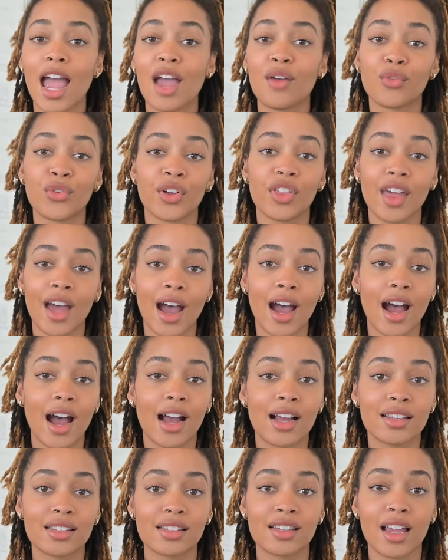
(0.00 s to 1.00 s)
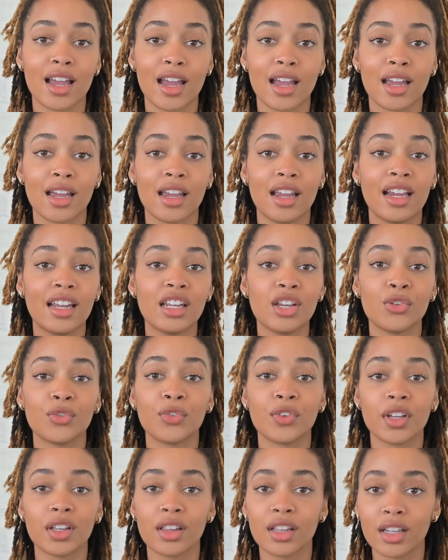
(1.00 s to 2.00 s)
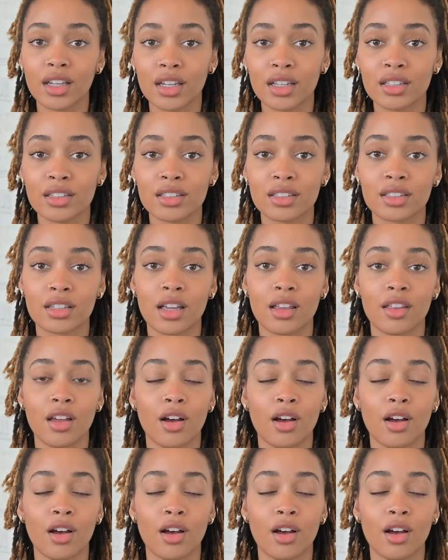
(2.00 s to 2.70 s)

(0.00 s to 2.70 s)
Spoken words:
And for that, I say any feelings